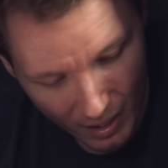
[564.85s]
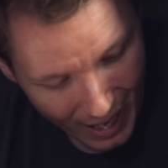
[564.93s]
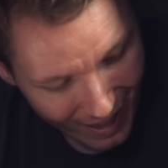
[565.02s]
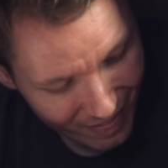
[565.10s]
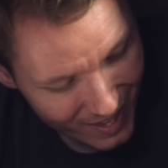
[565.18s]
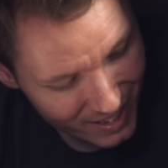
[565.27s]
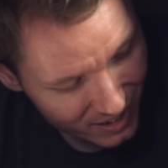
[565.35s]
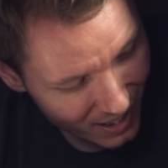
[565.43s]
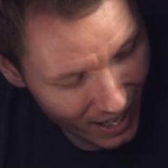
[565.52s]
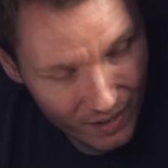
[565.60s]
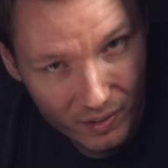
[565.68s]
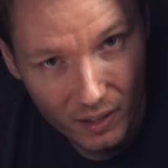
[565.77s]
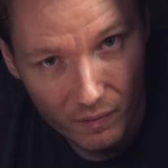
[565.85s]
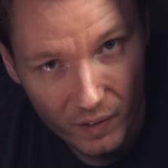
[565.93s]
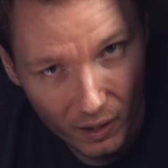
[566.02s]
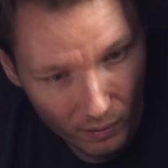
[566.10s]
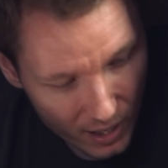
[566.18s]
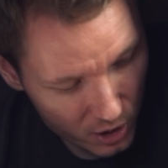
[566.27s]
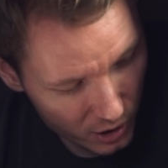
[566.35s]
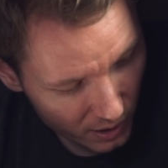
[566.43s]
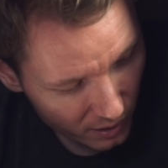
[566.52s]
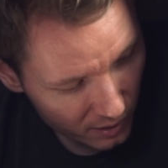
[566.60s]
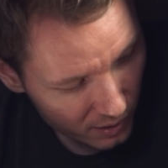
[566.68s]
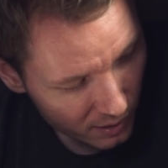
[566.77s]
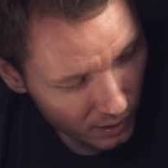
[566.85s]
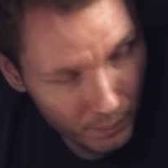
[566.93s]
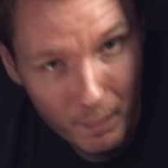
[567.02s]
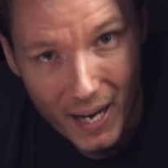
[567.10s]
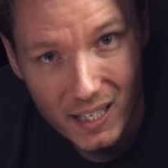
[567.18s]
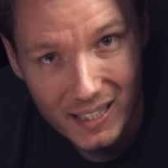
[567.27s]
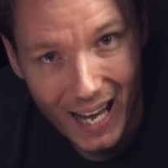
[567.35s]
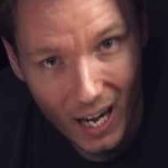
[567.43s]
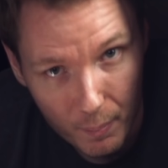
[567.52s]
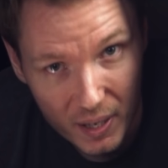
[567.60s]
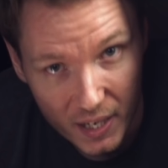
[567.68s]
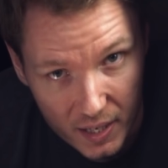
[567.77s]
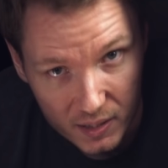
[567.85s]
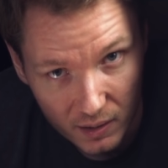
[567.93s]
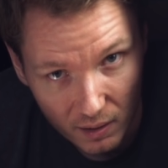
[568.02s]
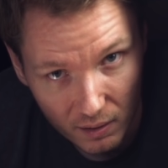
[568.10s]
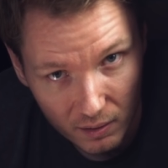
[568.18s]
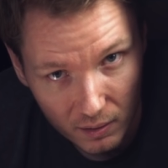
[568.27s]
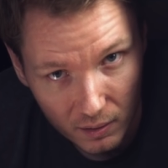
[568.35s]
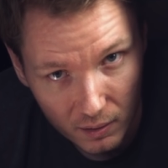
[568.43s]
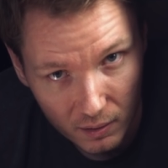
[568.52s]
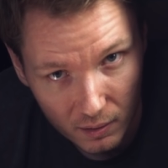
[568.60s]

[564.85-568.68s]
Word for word: And this kind of configuration makes that a bit easier. Now I